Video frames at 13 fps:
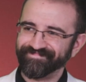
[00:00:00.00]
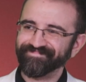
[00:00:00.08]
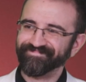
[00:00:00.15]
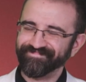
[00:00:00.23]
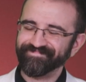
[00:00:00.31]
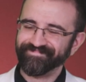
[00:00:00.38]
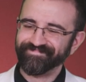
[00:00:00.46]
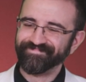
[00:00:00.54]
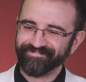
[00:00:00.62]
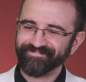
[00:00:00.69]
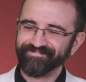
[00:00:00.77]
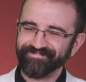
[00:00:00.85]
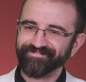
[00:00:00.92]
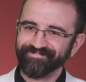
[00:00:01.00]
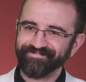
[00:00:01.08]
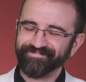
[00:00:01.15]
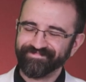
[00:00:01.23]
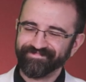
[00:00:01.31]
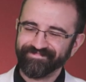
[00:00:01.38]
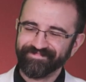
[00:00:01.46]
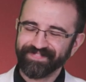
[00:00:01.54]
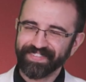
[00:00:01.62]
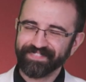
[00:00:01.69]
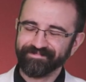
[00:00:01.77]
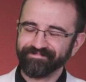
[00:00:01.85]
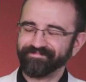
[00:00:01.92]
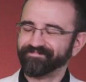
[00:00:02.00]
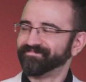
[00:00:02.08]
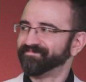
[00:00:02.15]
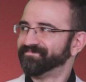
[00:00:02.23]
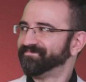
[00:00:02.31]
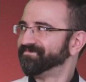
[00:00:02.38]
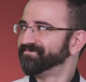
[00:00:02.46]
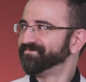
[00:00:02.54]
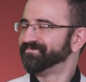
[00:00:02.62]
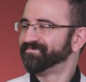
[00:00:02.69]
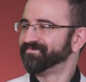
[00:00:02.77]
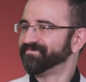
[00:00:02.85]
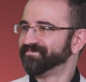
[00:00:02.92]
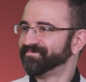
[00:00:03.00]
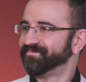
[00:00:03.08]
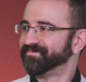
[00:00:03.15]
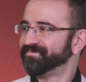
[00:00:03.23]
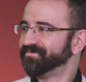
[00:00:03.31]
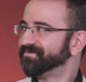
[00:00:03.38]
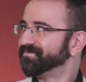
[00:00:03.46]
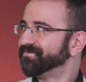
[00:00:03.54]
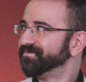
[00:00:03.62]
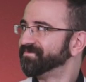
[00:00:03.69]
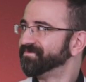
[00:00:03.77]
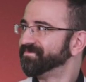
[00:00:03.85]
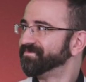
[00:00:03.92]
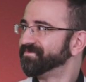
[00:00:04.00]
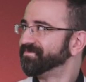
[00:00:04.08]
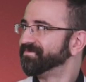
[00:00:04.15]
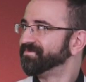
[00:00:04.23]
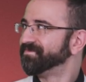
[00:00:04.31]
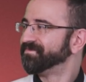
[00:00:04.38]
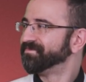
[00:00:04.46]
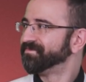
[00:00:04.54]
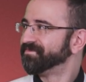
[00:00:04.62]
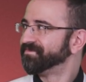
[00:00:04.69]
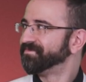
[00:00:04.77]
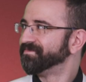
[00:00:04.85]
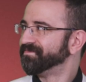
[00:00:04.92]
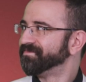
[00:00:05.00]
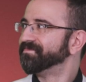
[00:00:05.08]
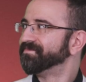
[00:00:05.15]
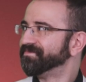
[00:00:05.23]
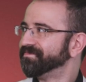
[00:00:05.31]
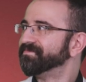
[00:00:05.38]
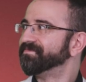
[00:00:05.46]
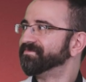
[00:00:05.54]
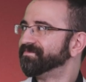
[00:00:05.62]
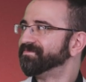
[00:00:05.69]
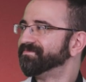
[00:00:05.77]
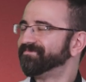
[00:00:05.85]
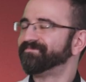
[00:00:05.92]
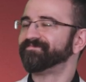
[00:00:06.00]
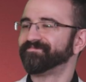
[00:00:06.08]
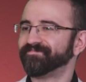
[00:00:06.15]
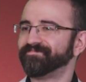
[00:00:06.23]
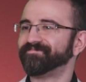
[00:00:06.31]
The person shown says nothing.